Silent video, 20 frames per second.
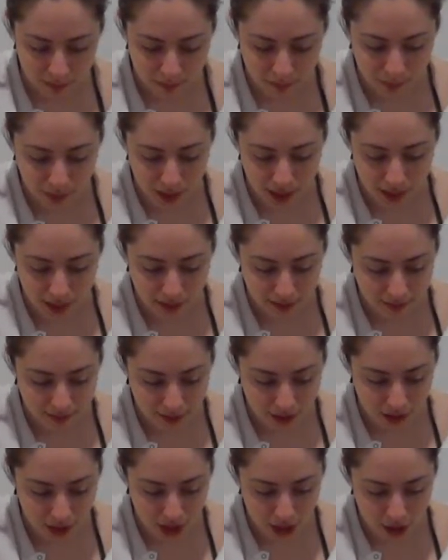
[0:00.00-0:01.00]
But
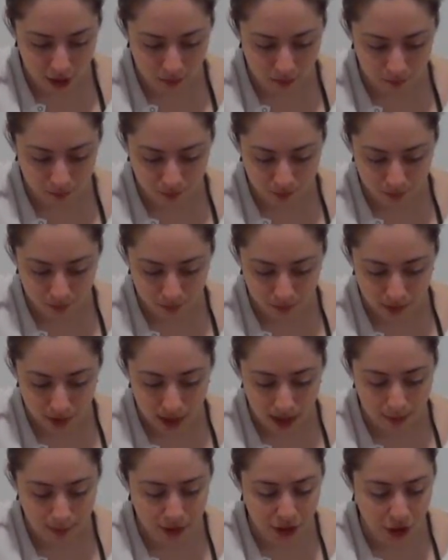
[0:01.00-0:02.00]
you know,
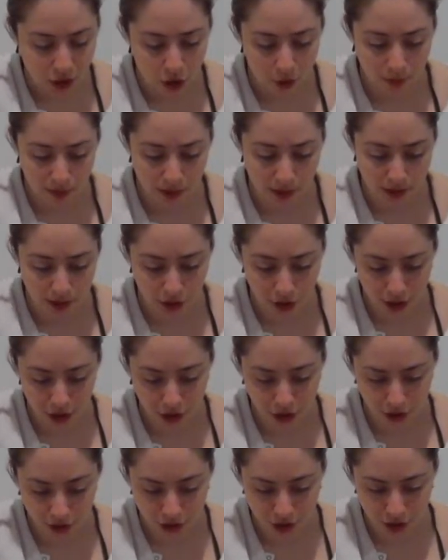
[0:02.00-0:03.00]
I'm still open to
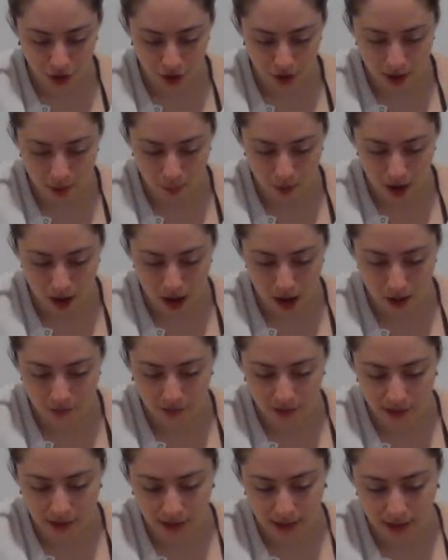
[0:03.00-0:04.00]
suggestions. You know, I
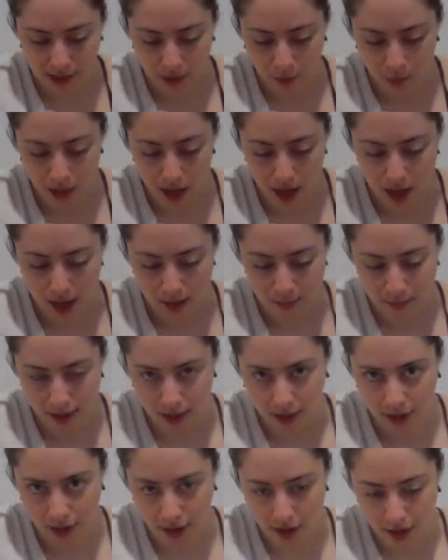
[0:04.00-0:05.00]
obviously like when I
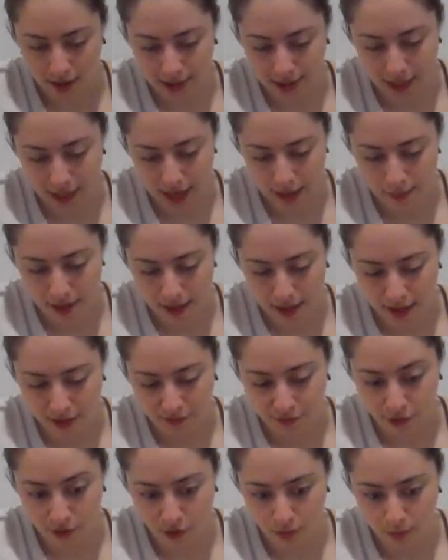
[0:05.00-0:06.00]
make content, I make it
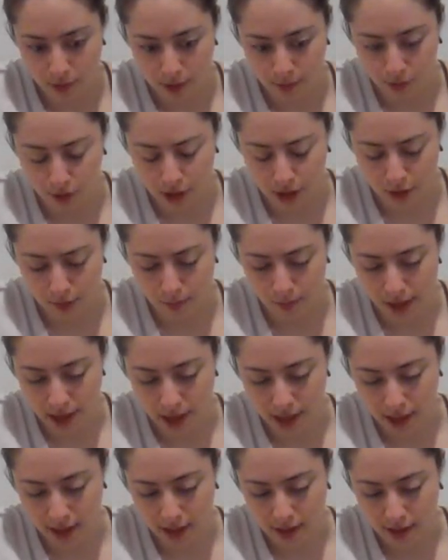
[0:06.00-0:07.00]
for other people. I don't
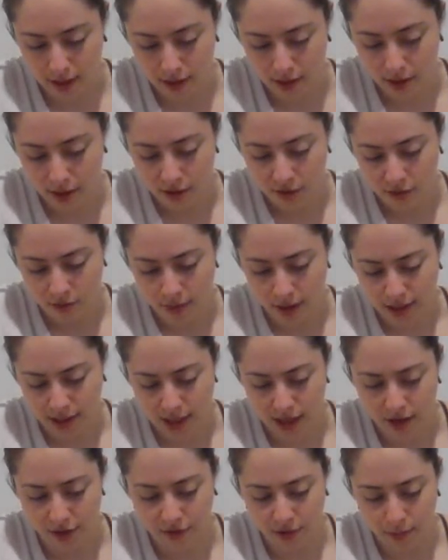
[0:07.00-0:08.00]
make it for
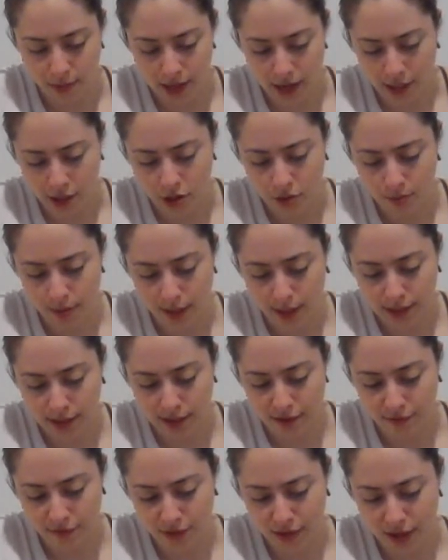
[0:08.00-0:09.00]
myself. I mean, I do make
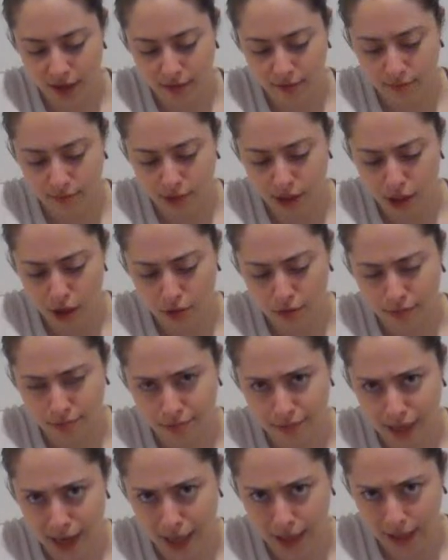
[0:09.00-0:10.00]
stuff that, you know,
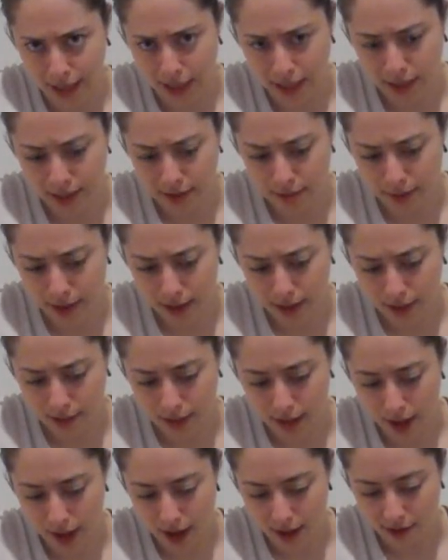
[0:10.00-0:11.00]
I like to make and
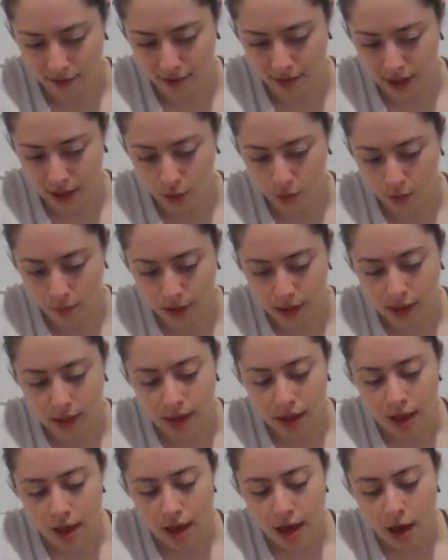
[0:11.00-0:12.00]
that I think would
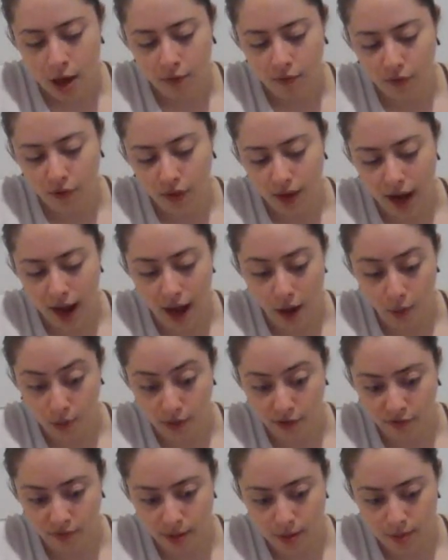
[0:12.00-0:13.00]
be helpful, that I
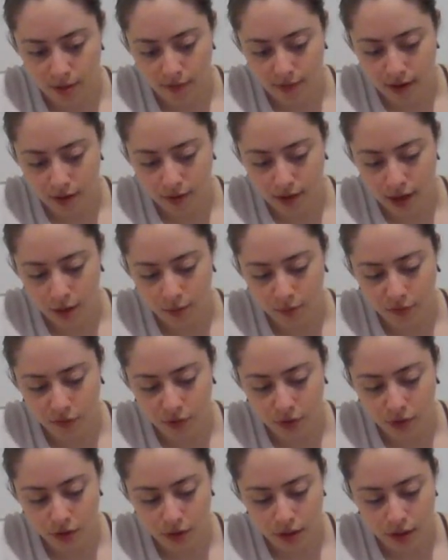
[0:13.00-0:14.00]
would have maybe found
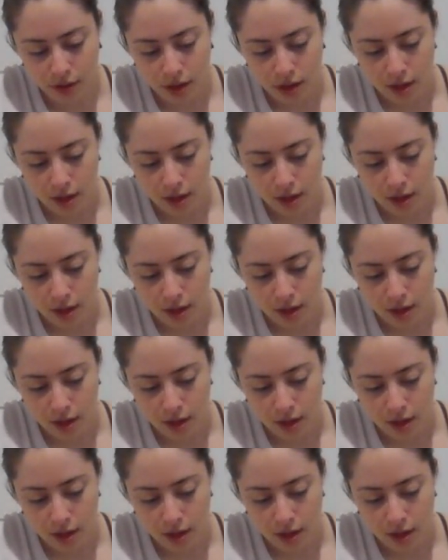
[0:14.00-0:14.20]
helpful